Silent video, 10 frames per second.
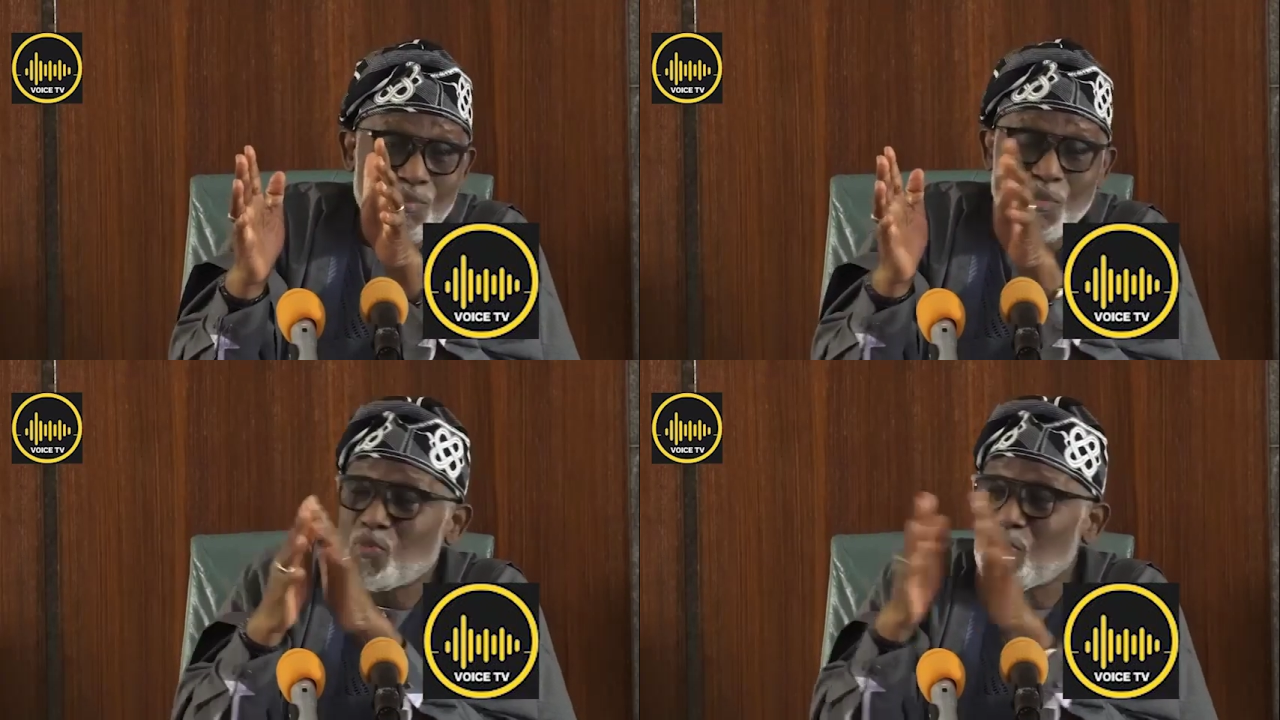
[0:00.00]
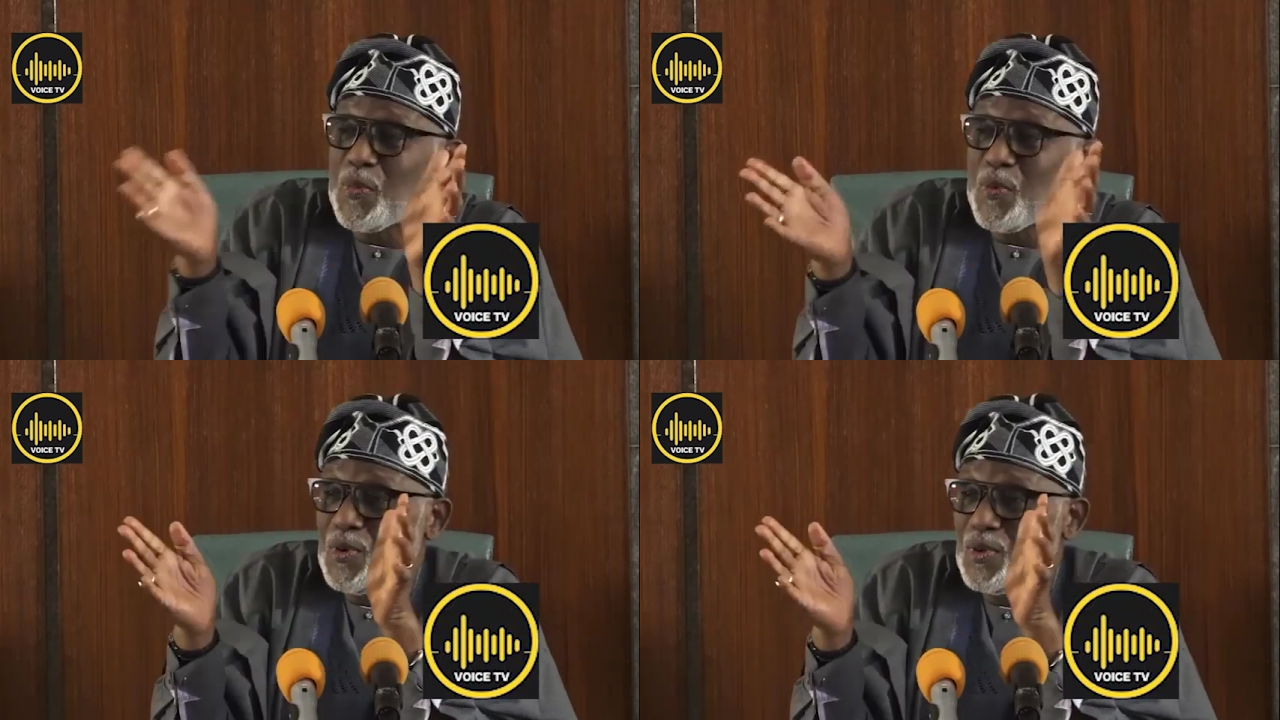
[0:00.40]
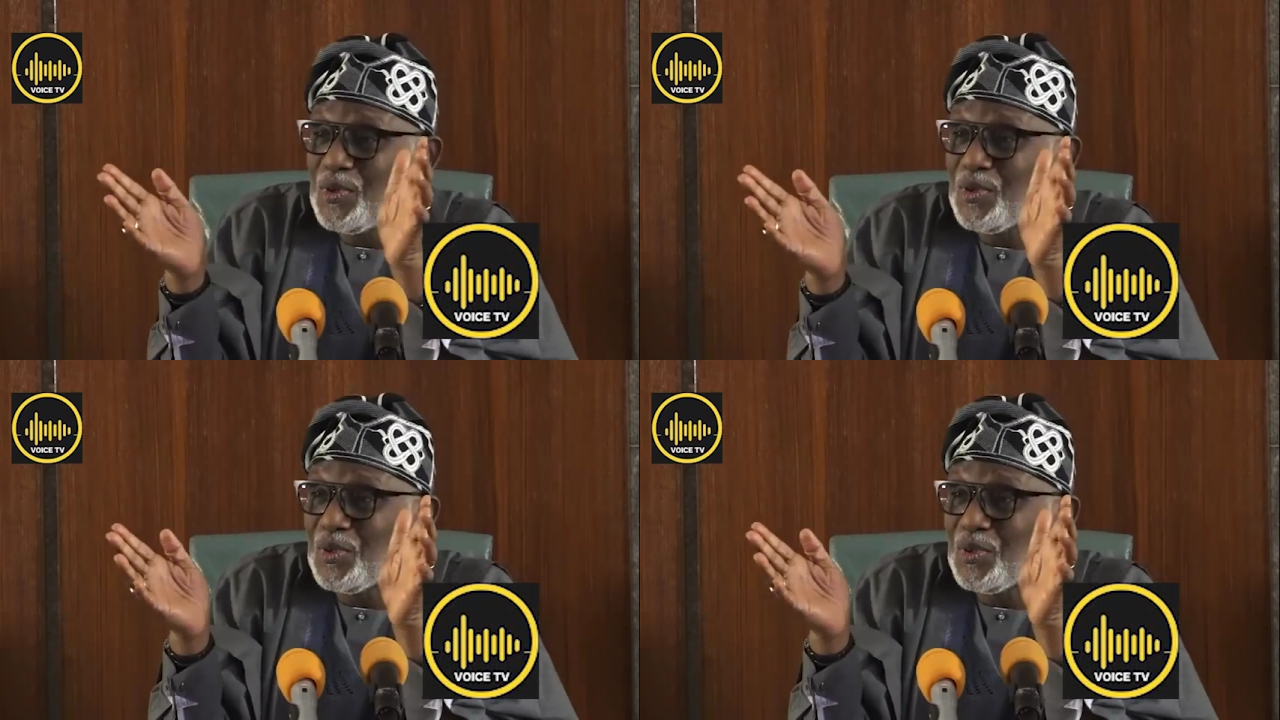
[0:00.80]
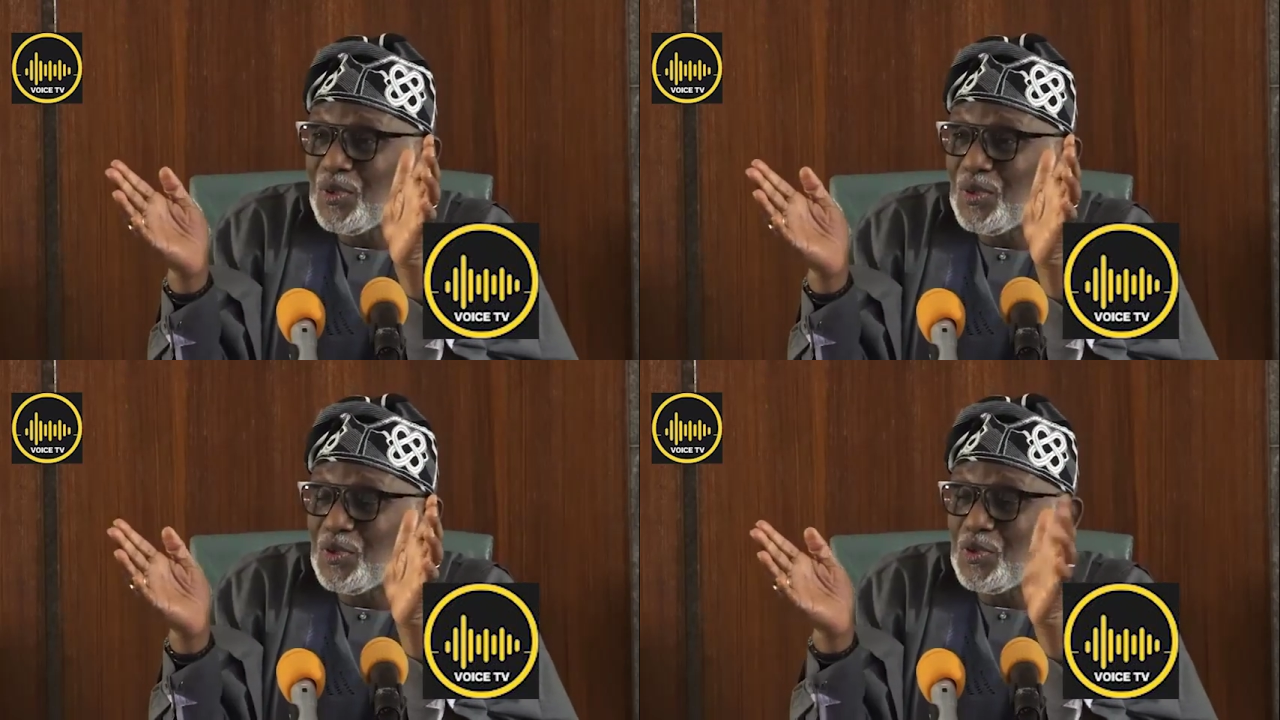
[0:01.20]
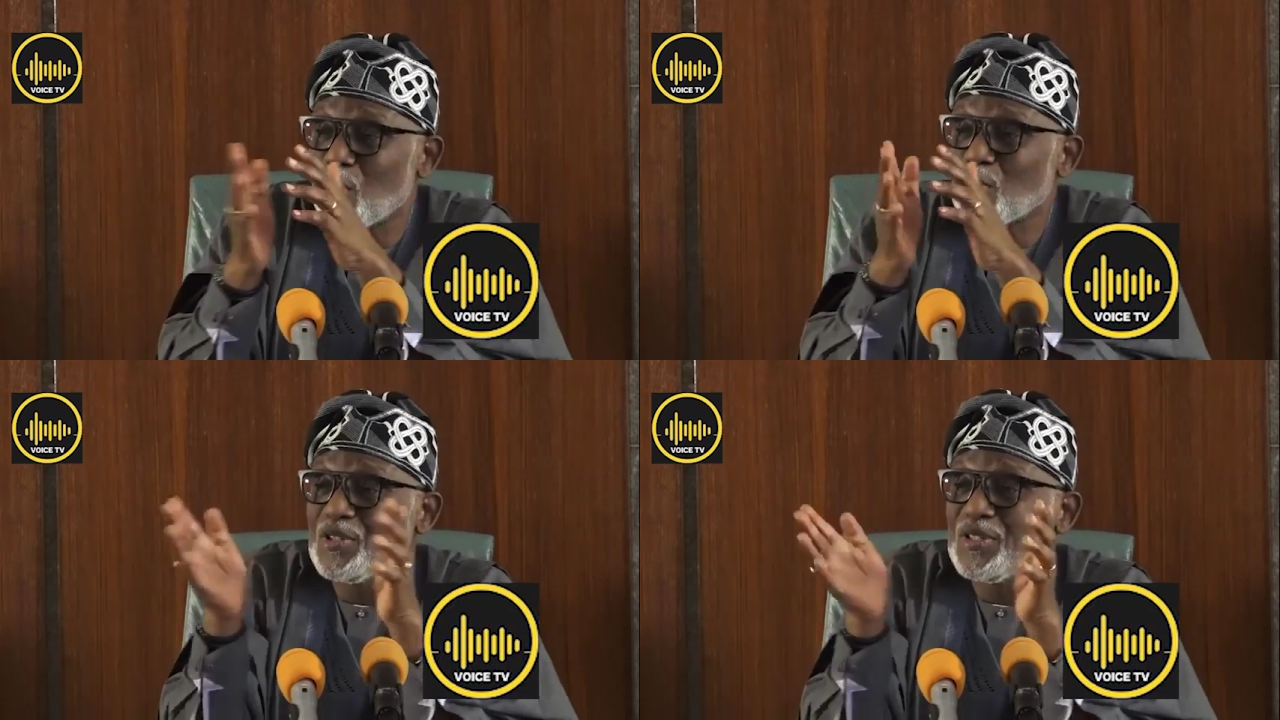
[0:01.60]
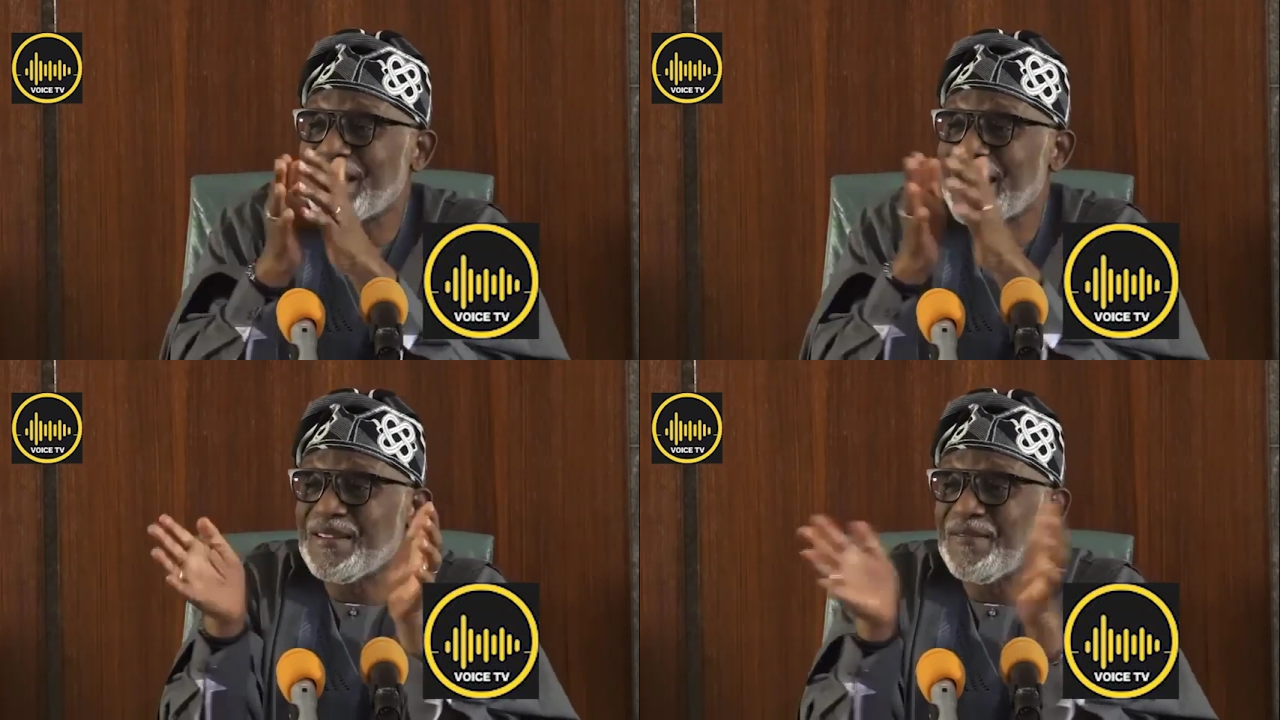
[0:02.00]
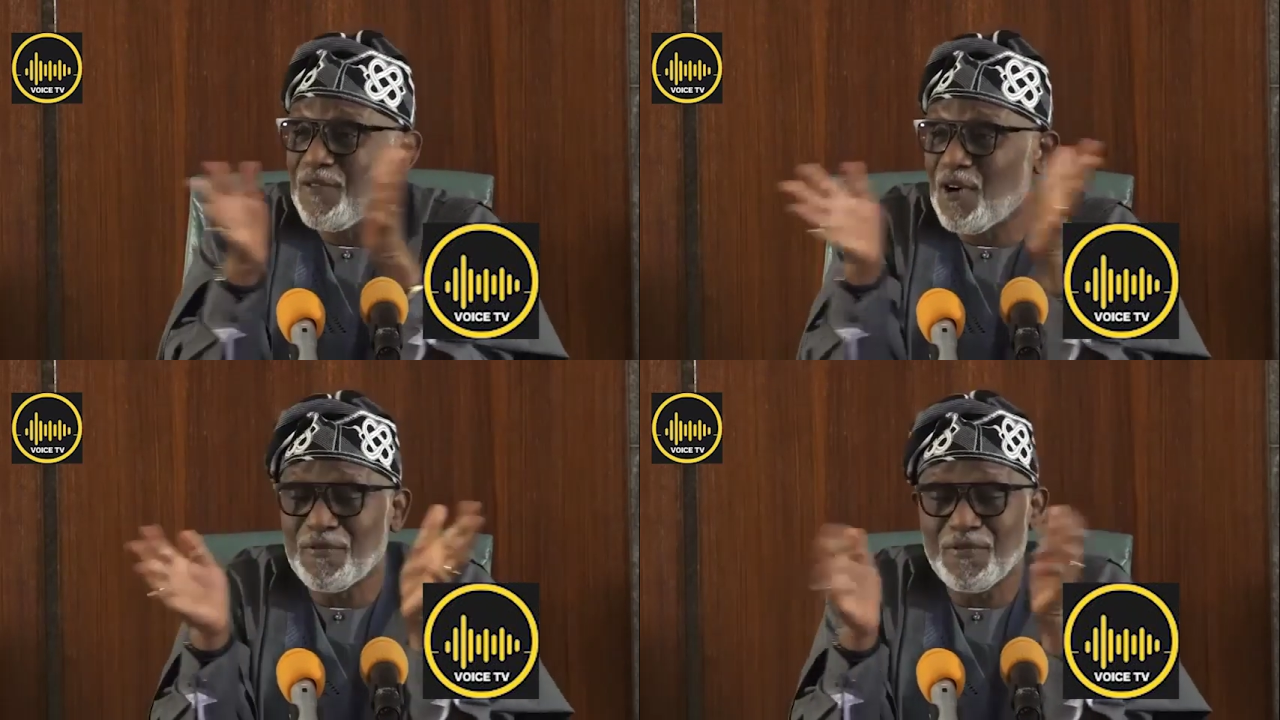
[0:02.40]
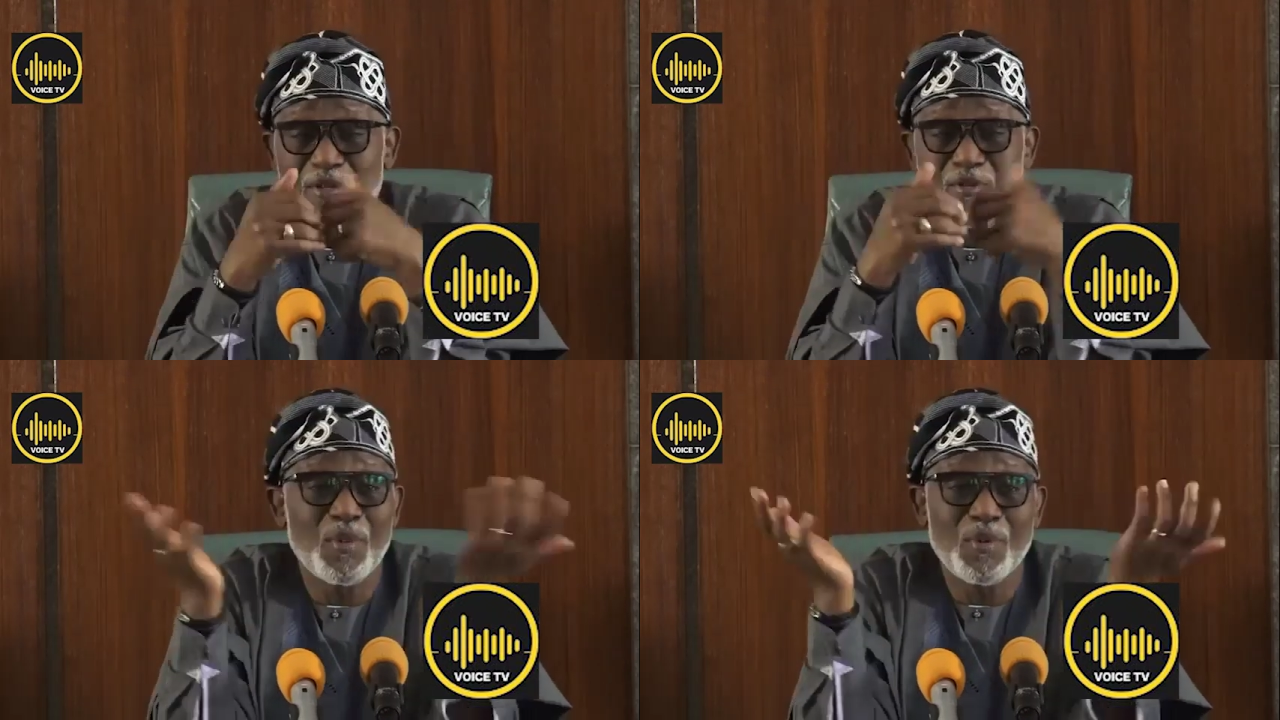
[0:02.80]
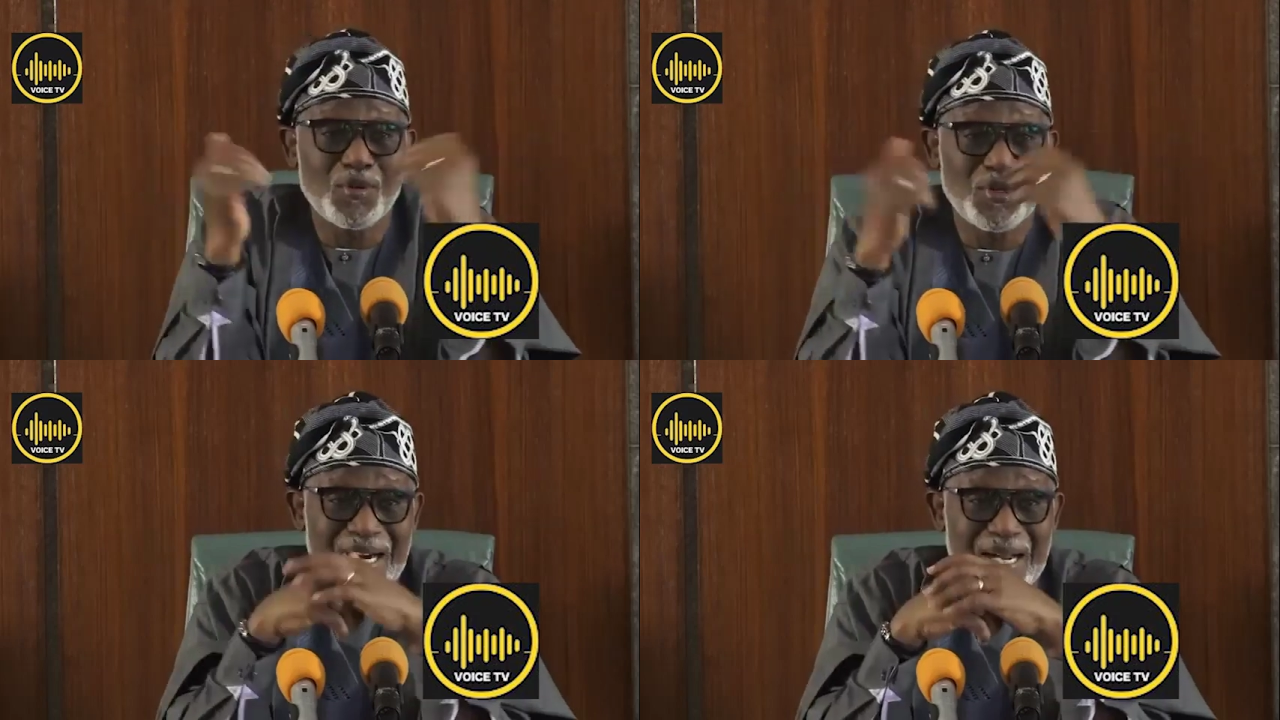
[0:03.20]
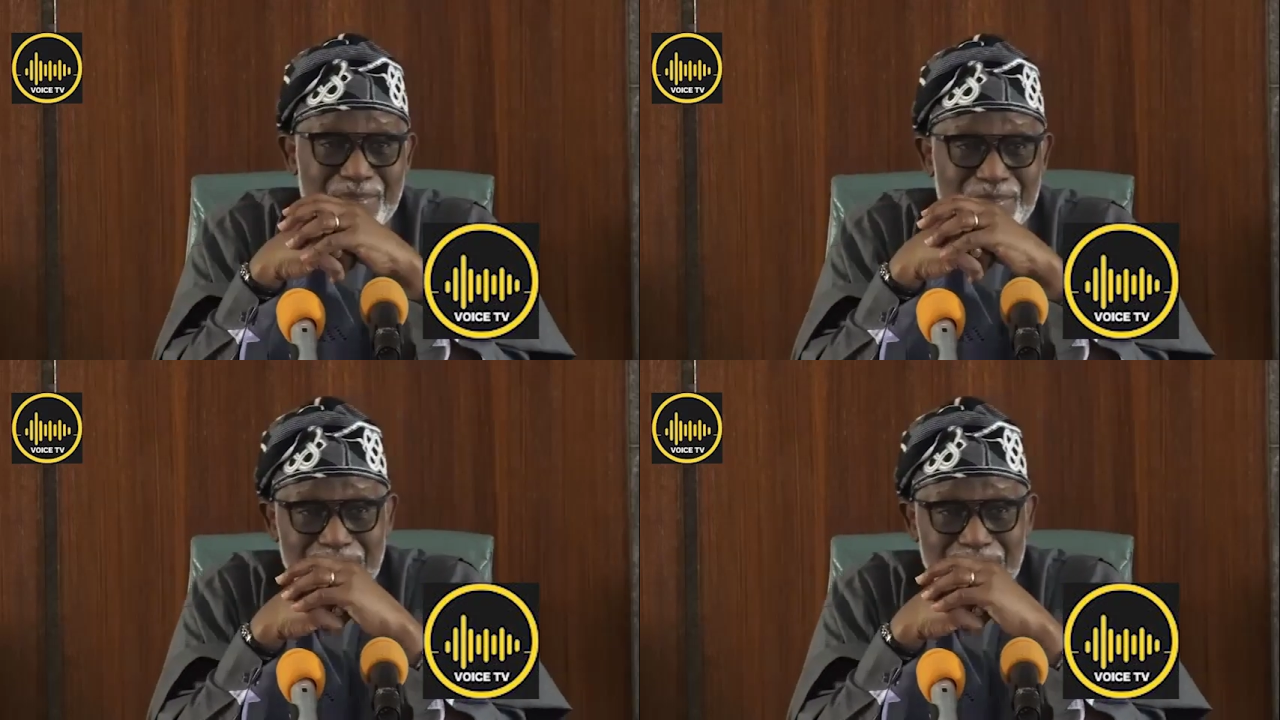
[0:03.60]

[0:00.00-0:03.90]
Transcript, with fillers: most people don't get involved in some of those crimes